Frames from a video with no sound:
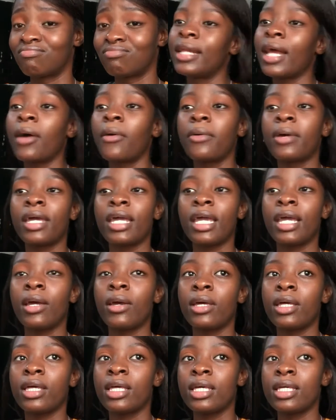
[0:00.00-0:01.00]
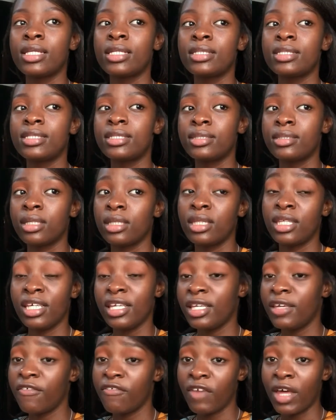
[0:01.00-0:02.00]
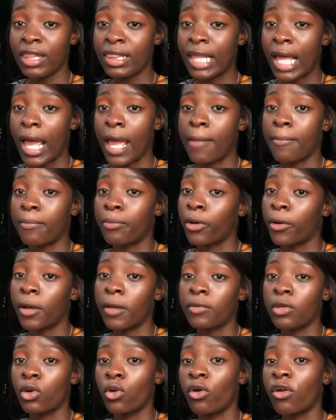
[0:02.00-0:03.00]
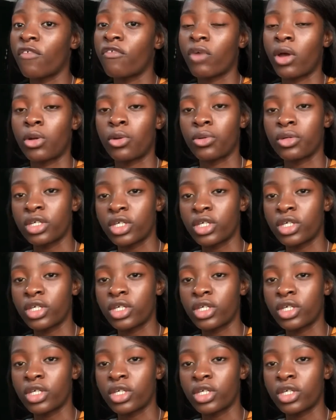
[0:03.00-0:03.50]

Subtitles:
now in the event that I'm probably going for an